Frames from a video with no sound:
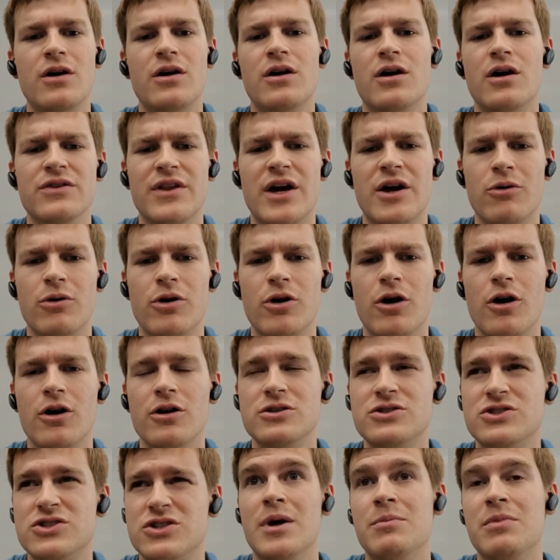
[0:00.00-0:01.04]
in that
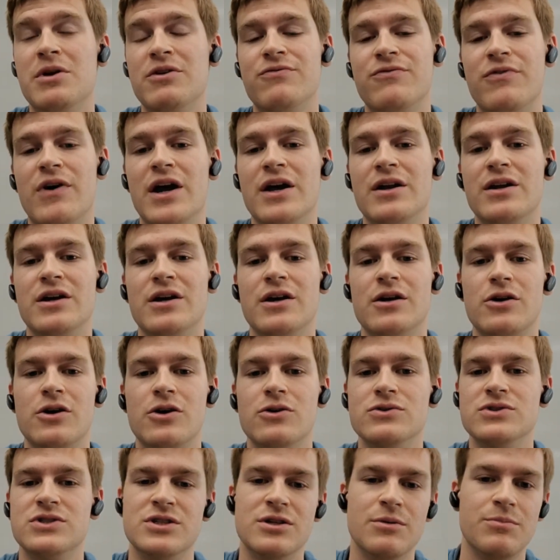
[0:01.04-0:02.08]
regard. Maybe finding a
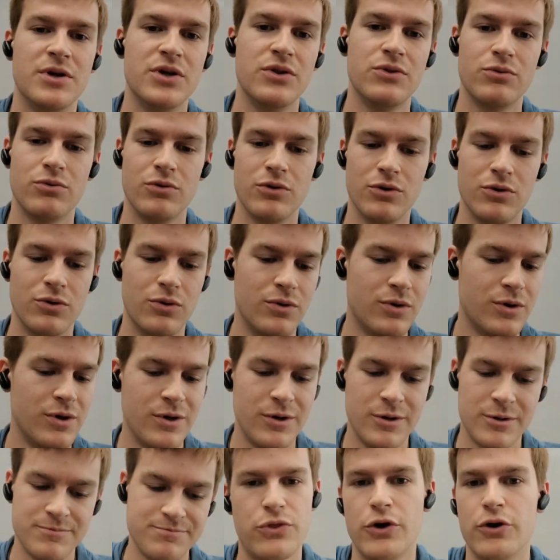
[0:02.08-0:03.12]
code snippet through
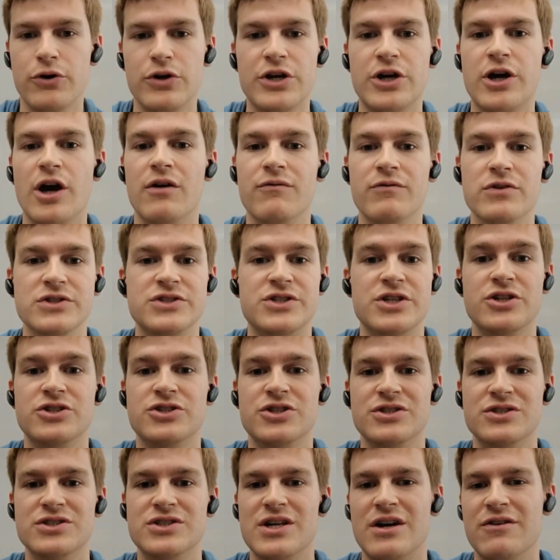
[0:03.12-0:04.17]
30
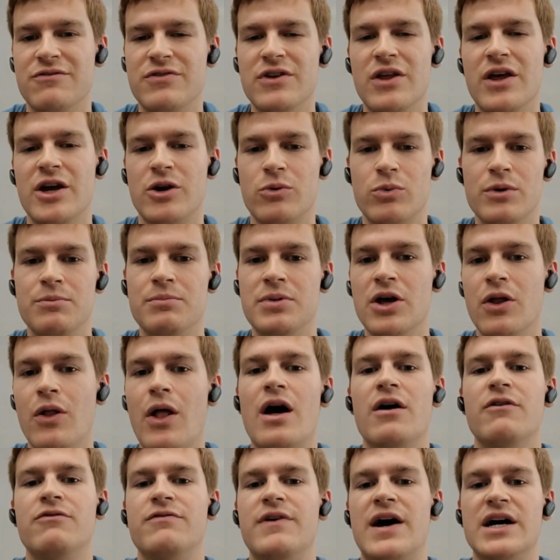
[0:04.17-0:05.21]
conversations, I feel like would be a
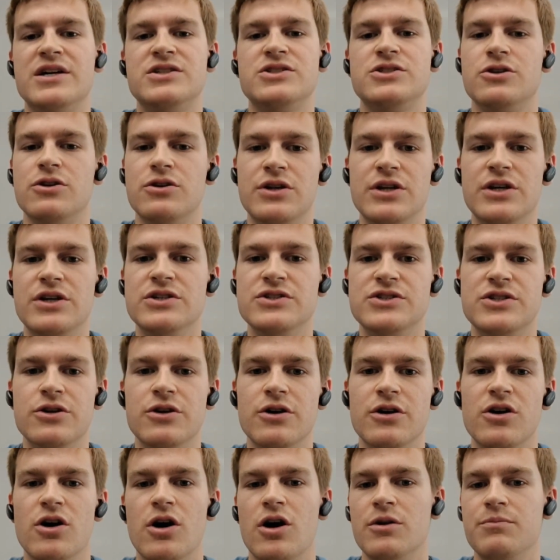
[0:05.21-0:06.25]
lot faster and
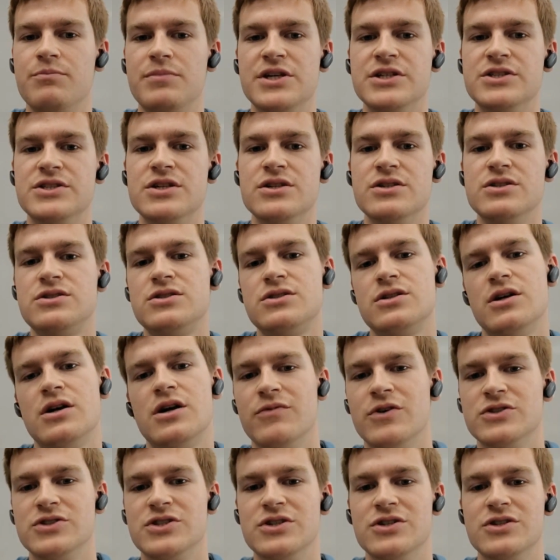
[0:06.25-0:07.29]
easier on Pieces
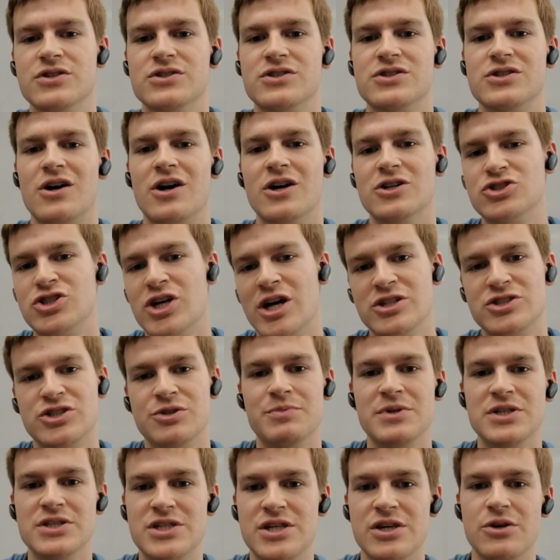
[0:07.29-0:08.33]
versus on
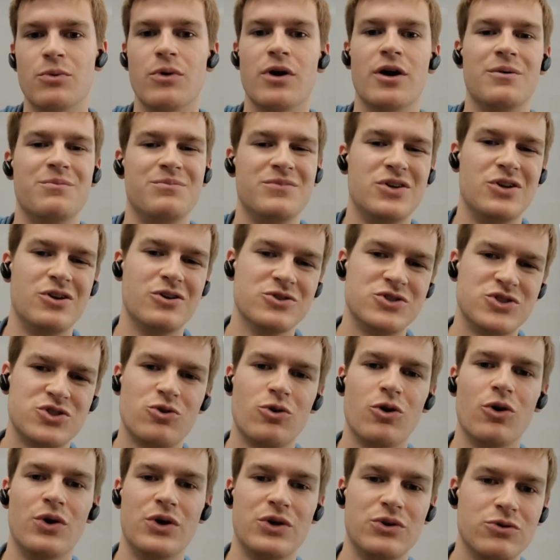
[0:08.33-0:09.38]
ChatGPT, where I'm,
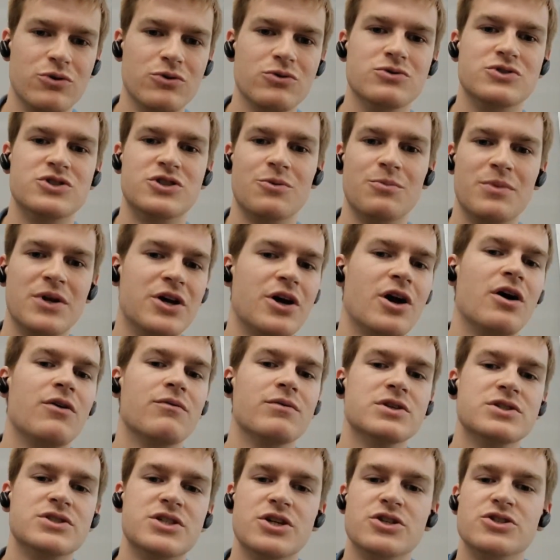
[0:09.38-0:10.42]
scrolling through so many
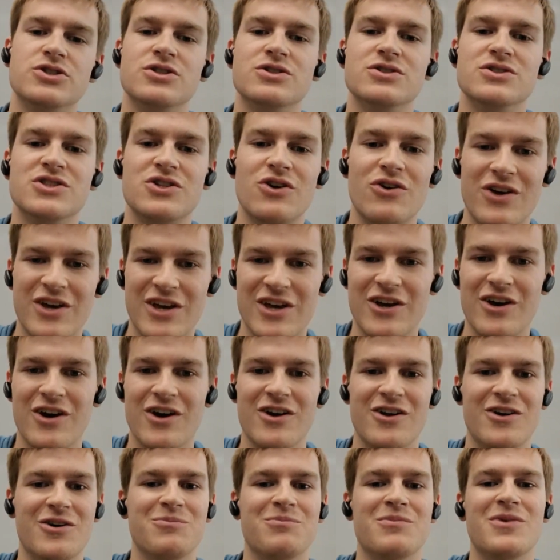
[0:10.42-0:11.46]
conversations, clicking
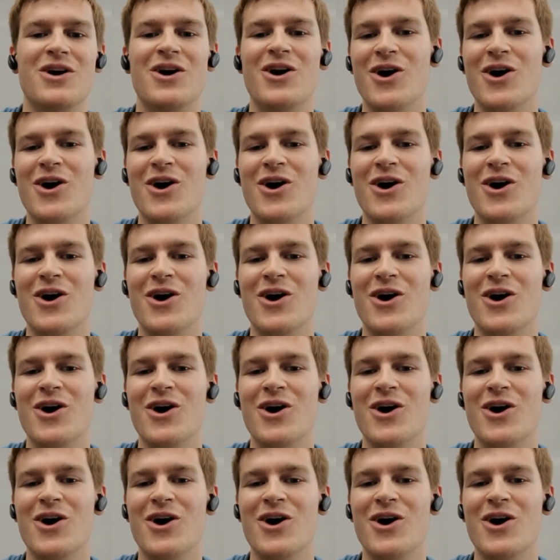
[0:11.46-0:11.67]
on them,